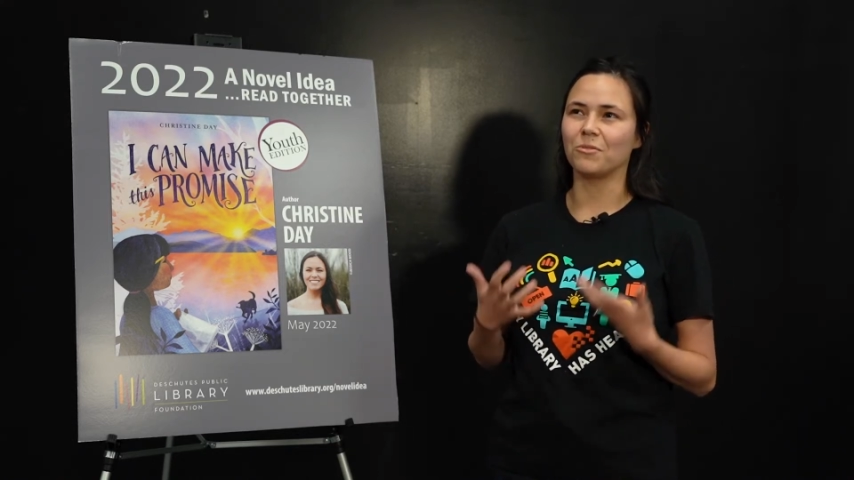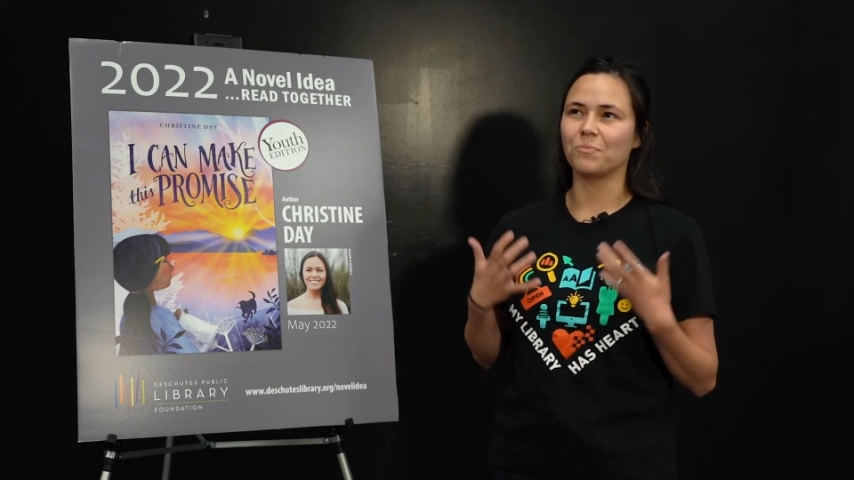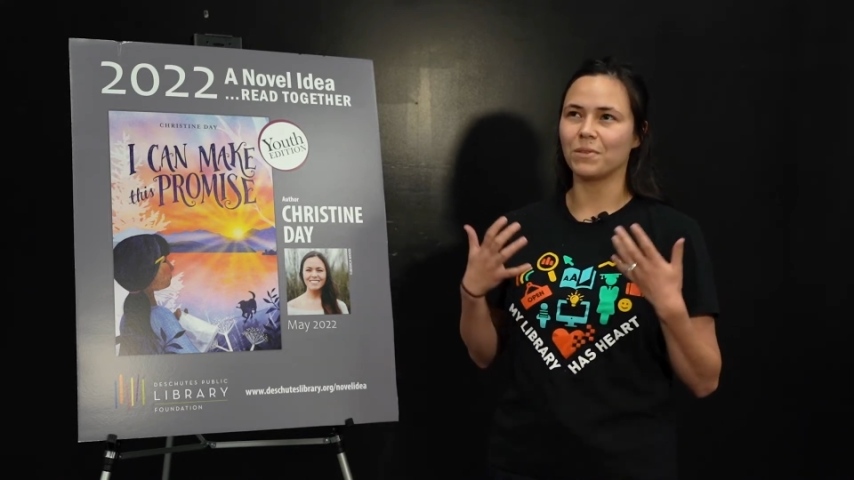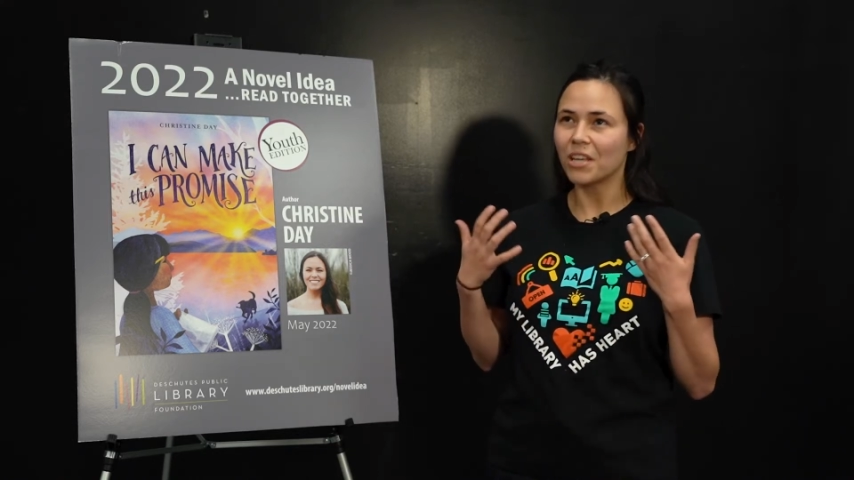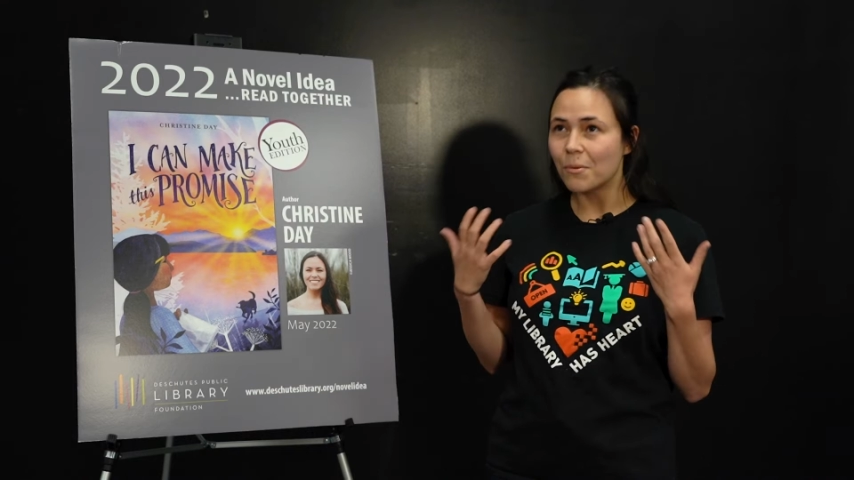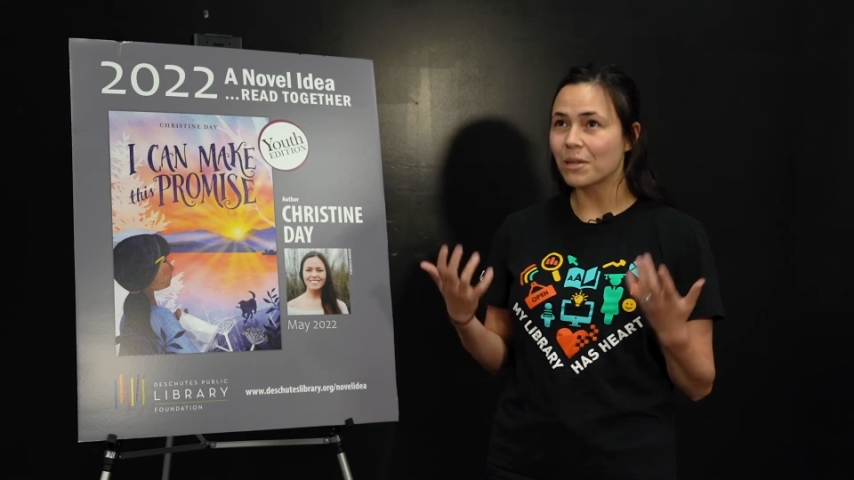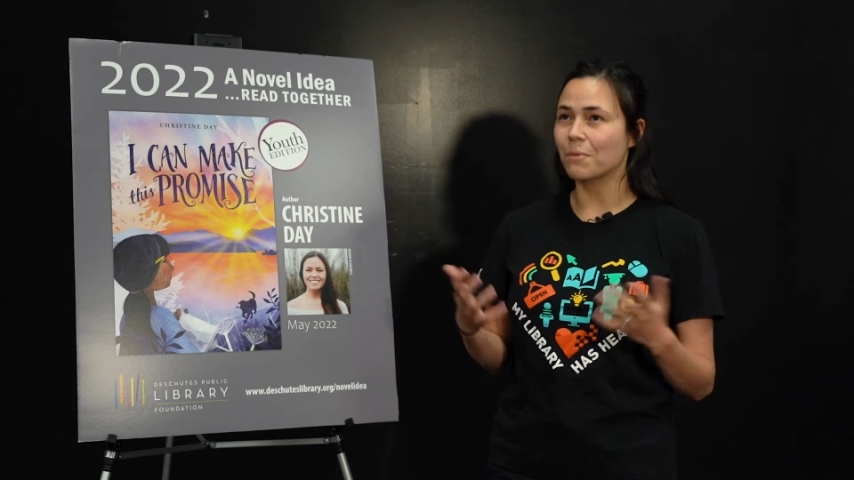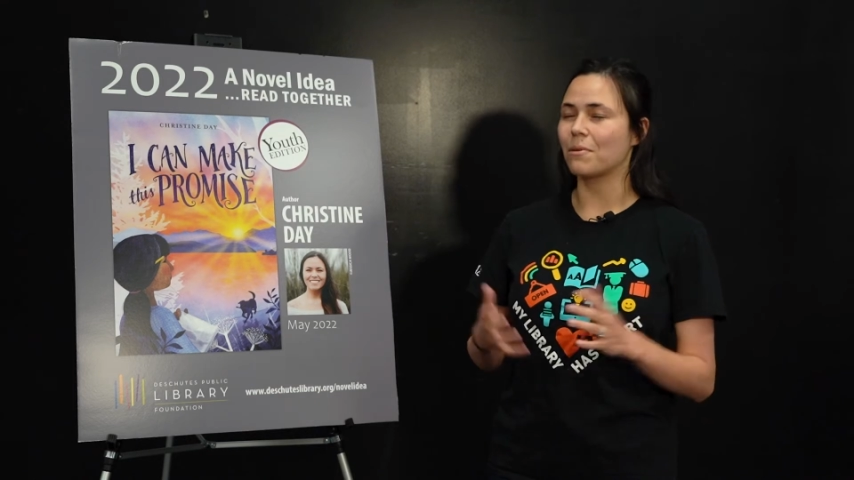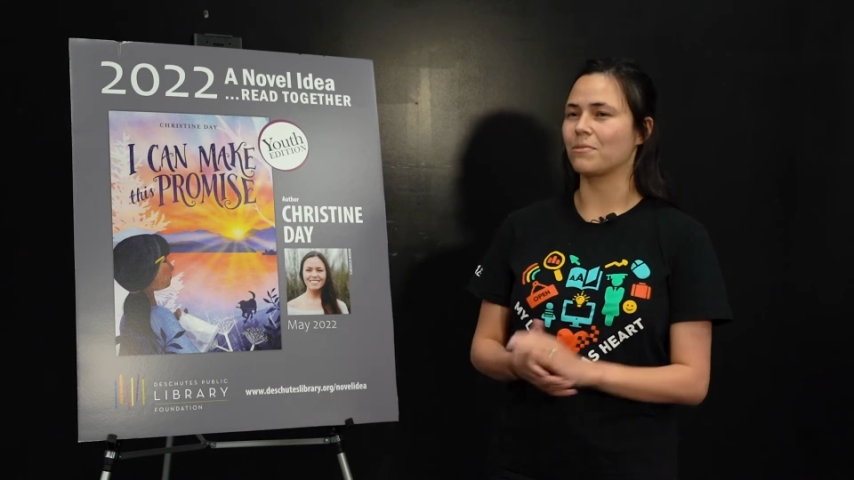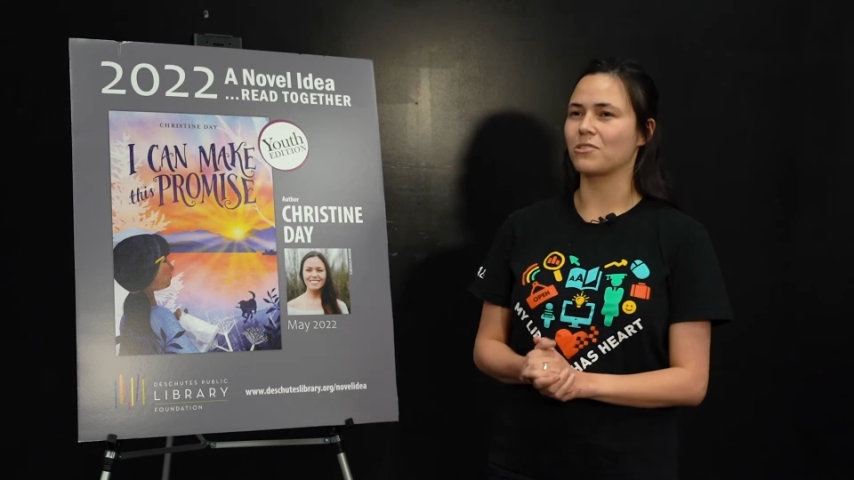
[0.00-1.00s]
of becoming
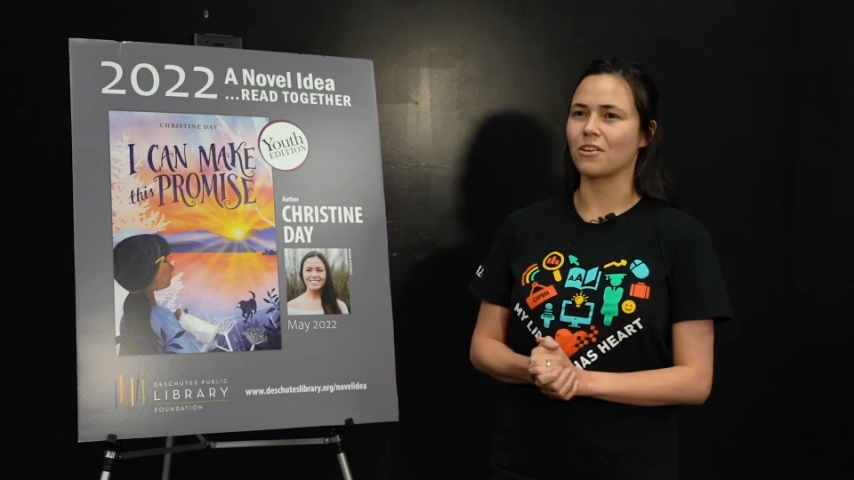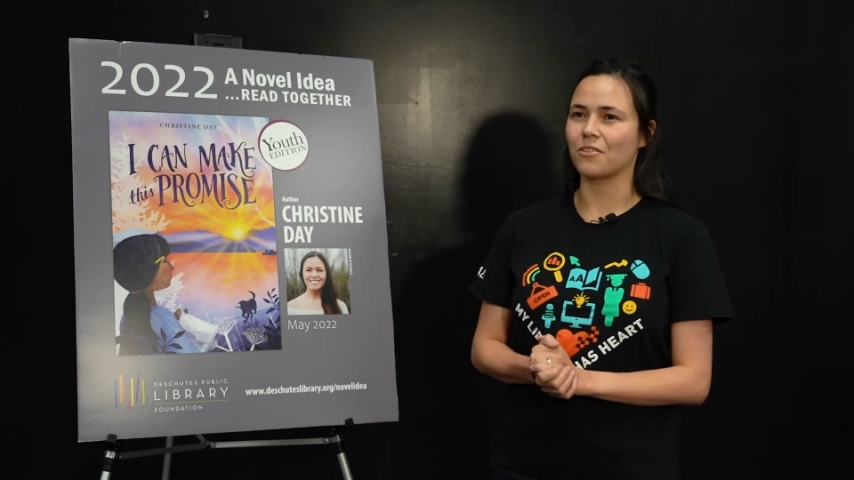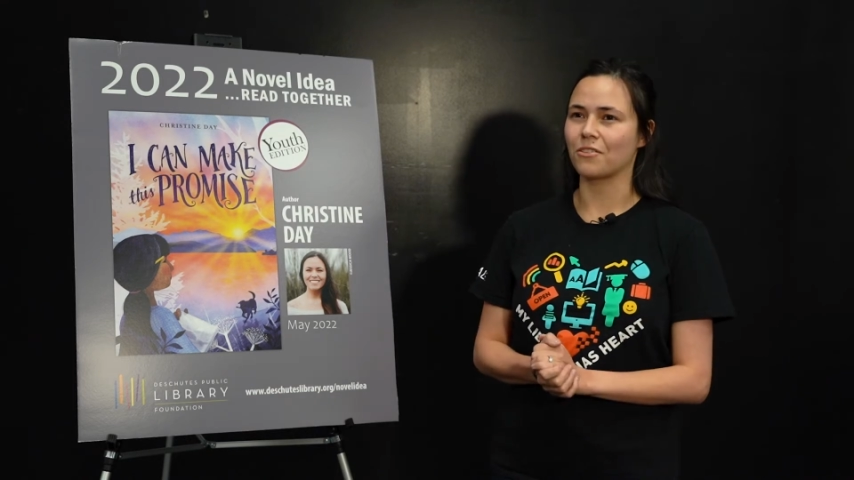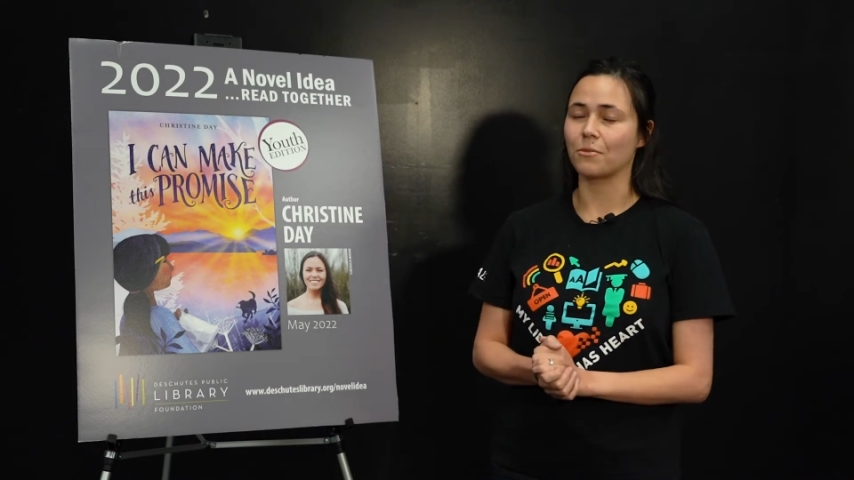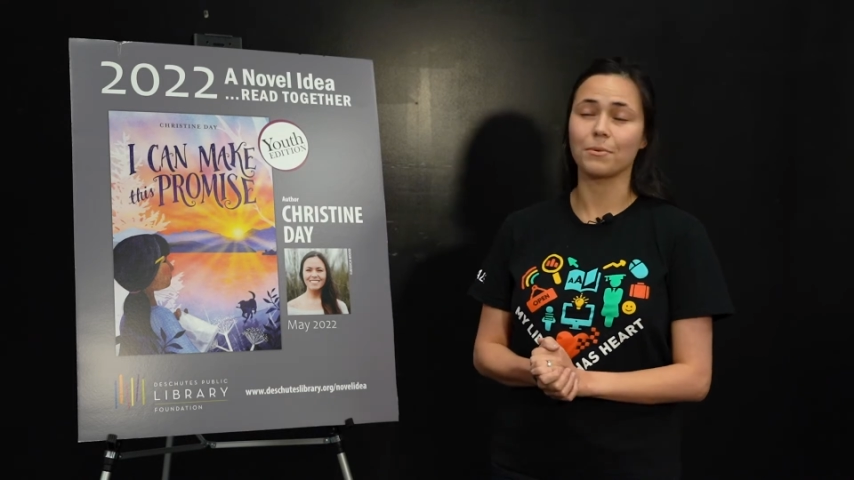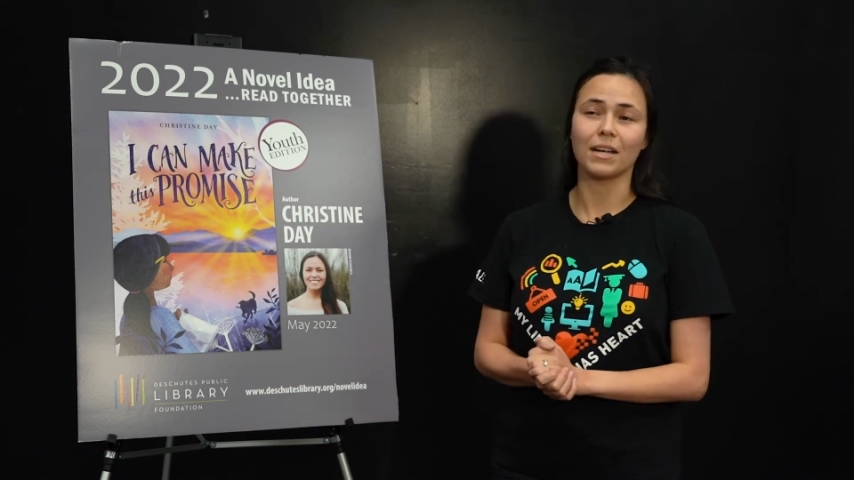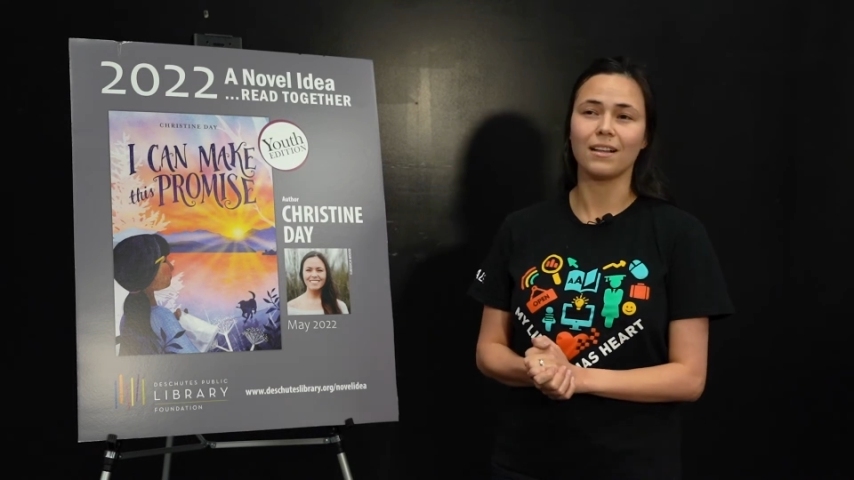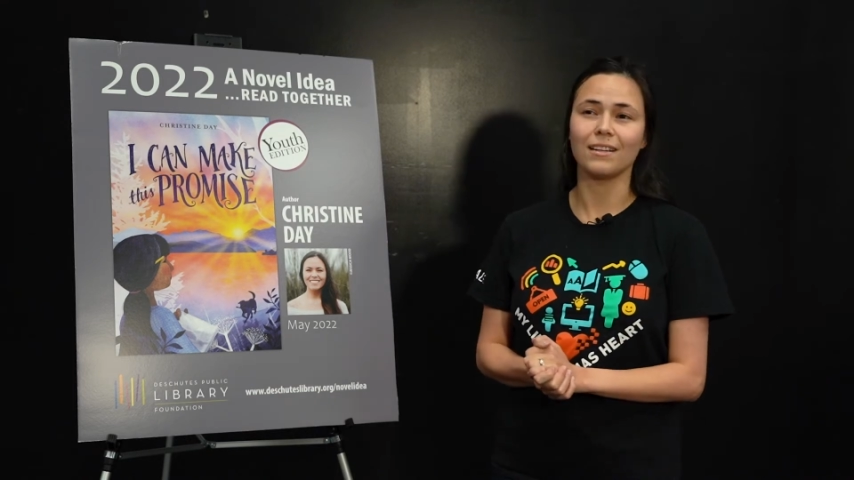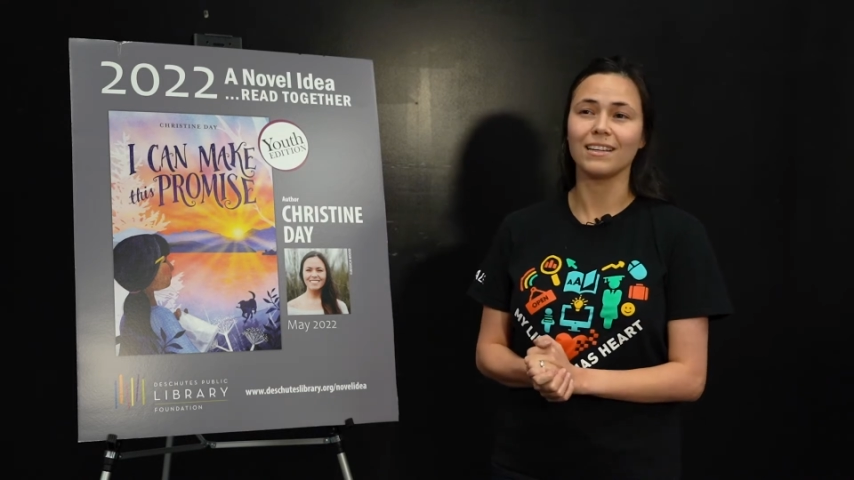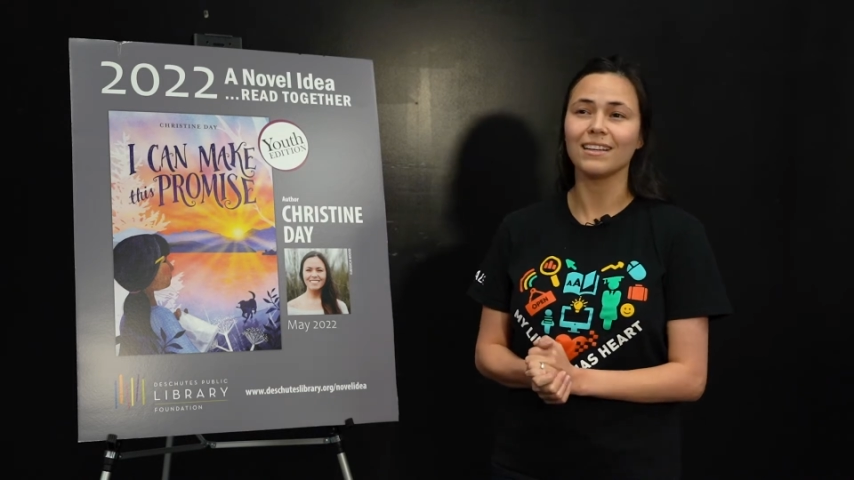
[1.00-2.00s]
a published author a
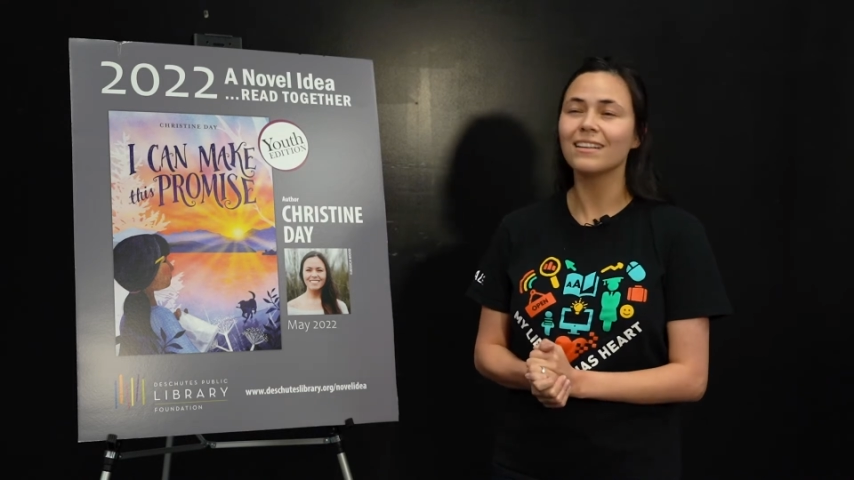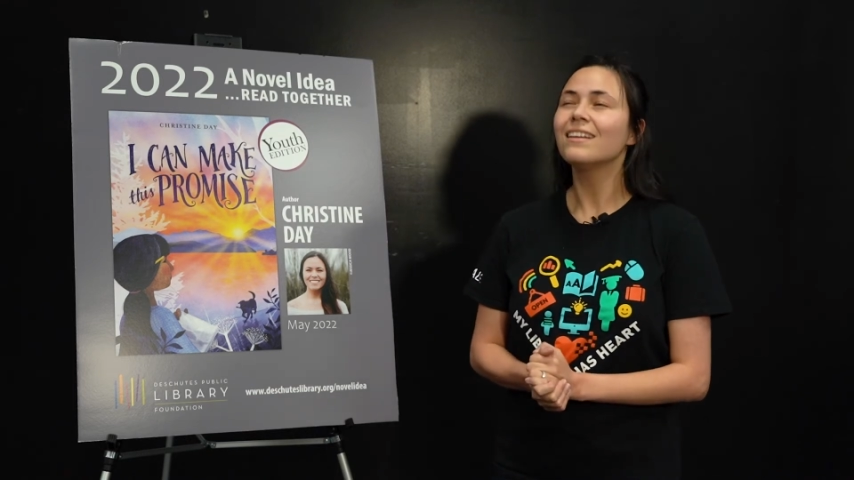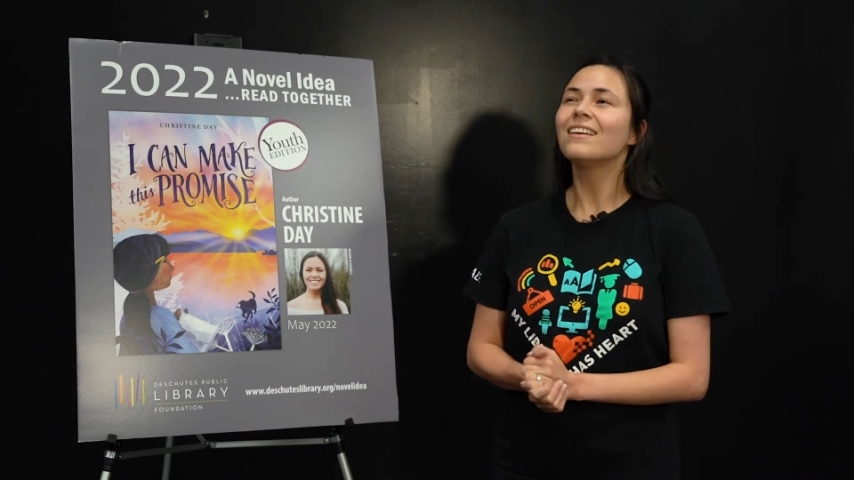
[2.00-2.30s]
reality.